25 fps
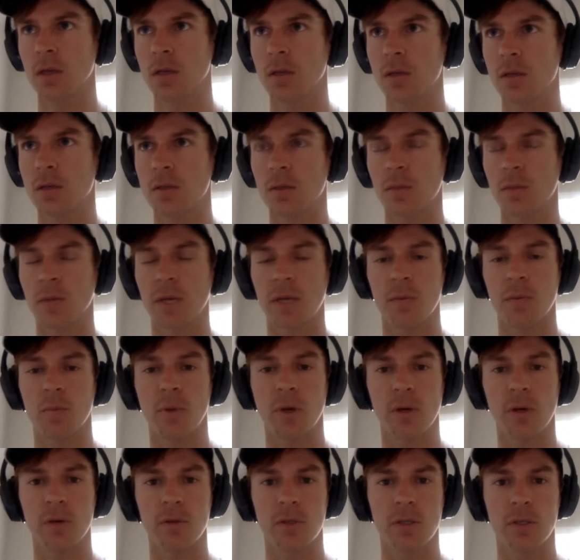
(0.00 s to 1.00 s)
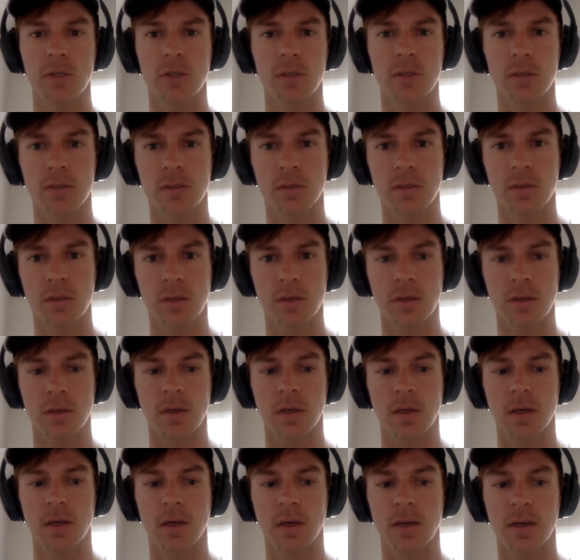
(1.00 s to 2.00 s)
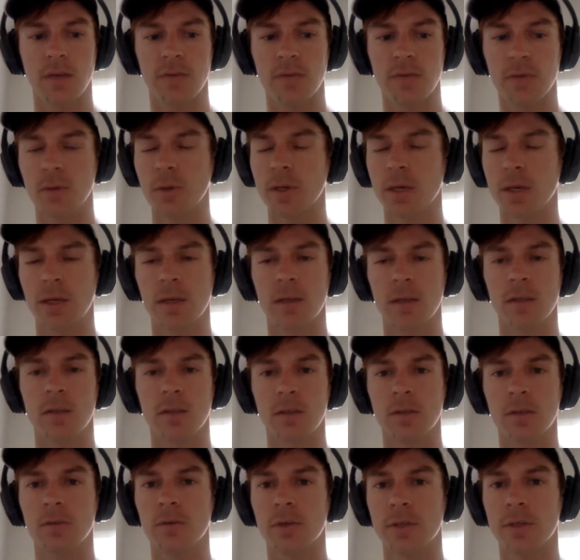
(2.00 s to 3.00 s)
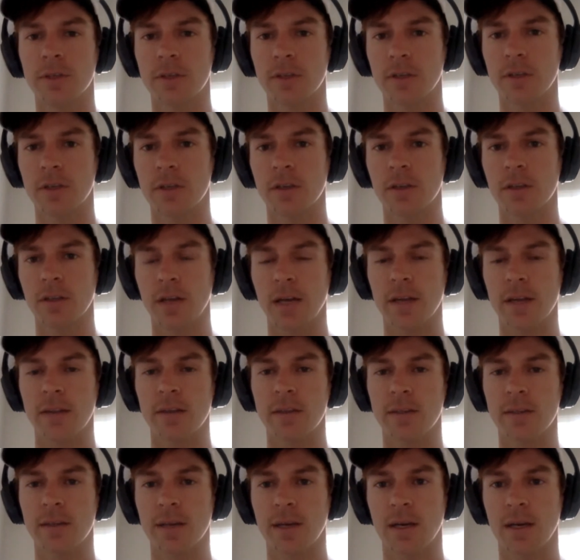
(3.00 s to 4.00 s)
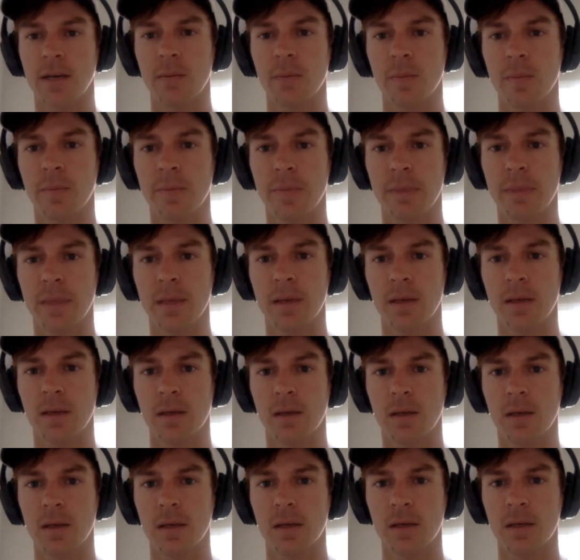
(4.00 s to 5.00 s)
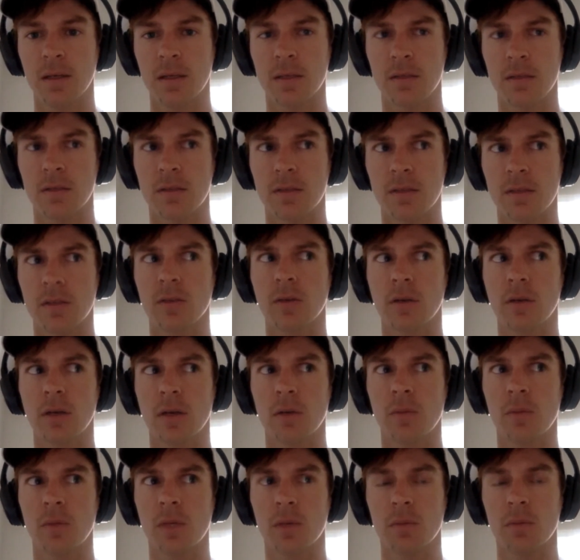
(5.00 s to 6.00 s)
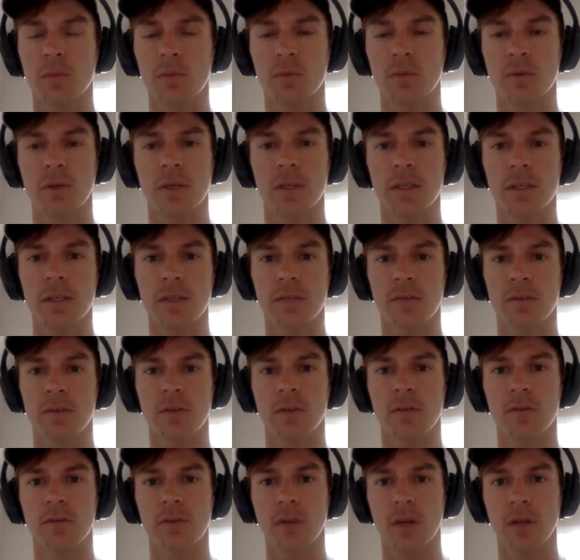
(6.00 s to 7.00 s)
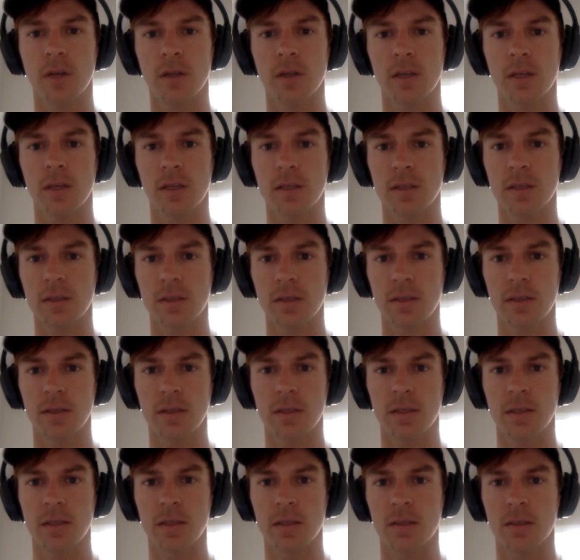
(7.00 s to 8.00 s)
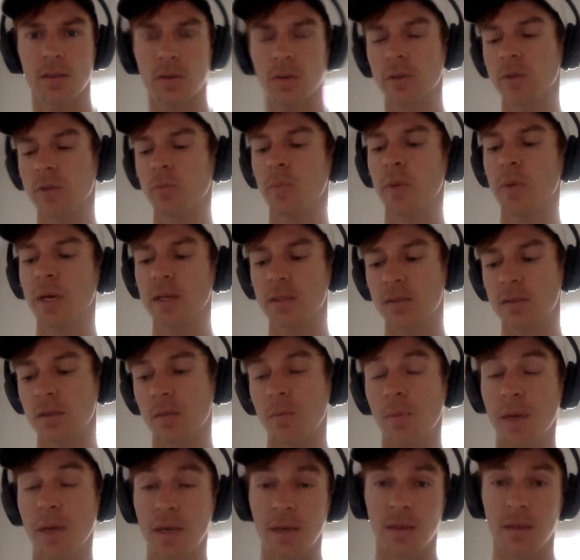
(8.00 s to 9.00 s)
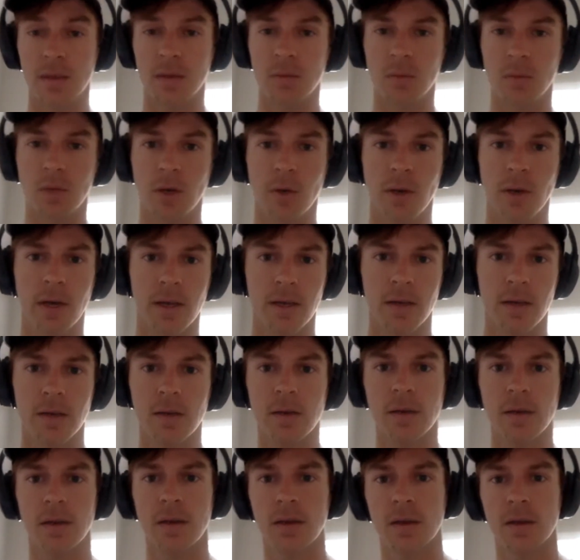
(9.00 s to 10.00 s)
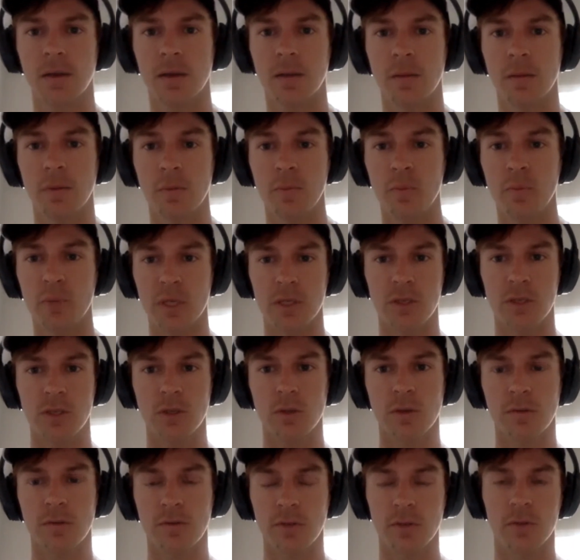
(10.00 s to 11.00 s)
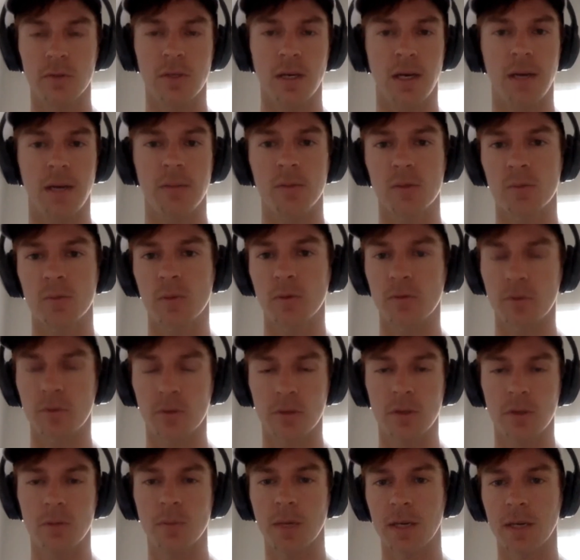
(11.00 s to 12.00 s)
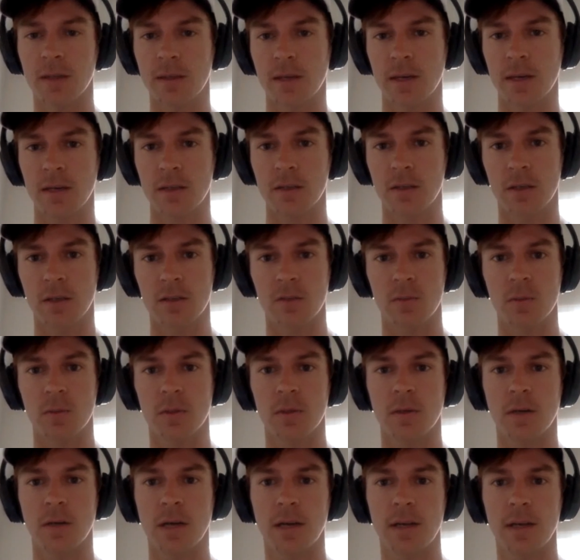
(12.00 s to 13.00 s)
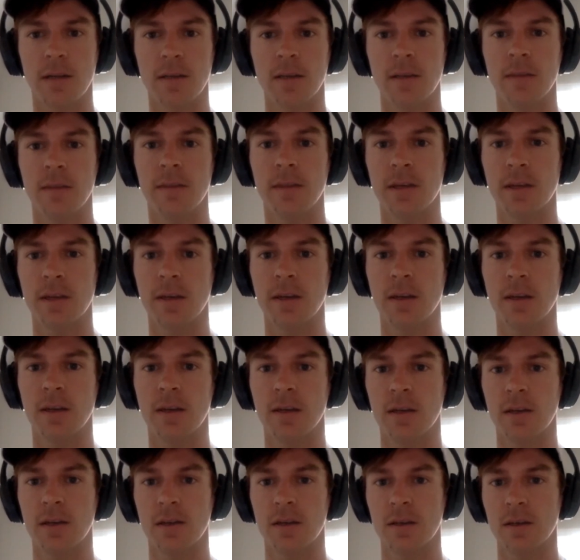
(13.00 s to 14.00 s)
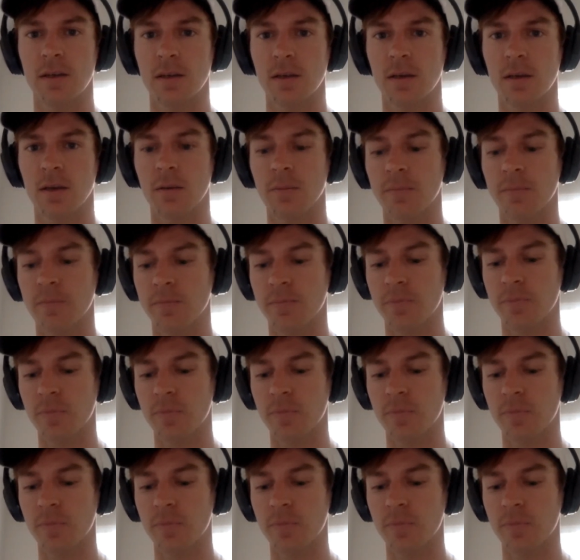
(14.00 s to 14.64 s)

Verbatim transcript: somebody poaches, uh, if you hit a good return, a lot of the time it, it's still going to be a pretty difficult volley, and it, it's always best to make them go ahead and beat you a few times before you make that adjustment, right? And then um,